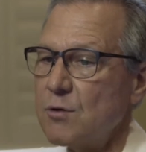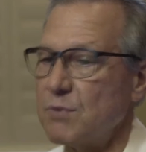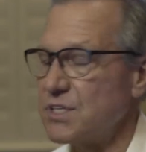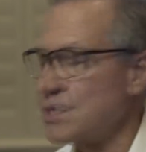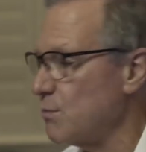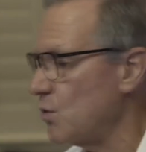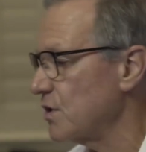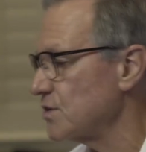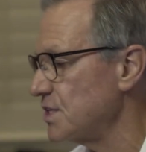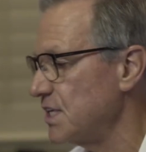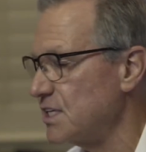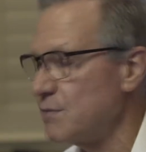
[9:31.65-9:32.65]
But some
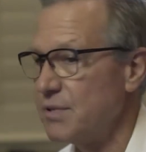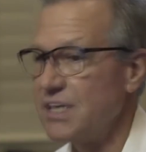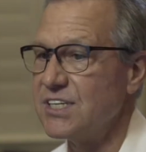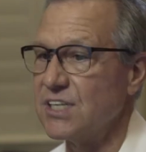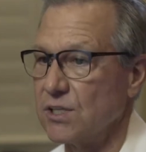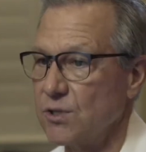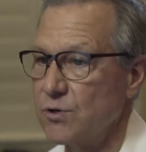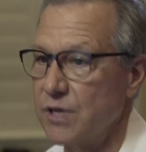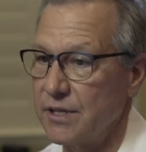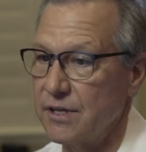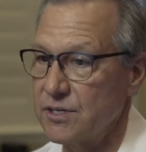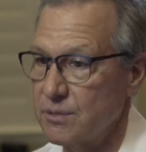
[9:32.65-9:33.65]
oils need to be
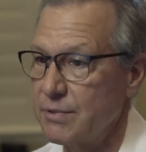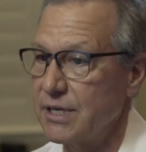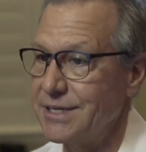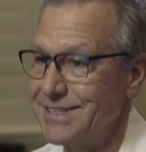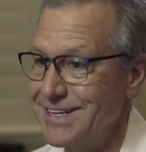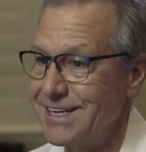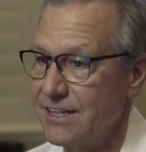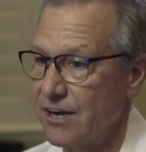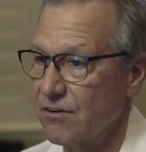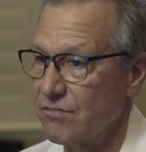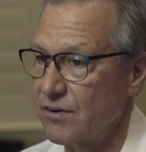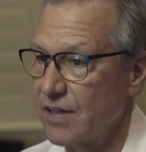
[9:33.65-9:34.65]
diluted, and there's a big D
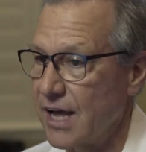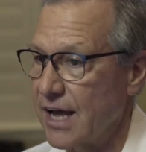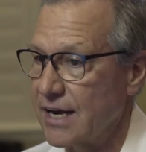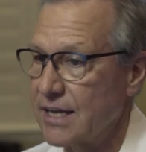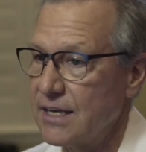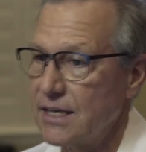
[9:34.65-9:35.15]
there for that.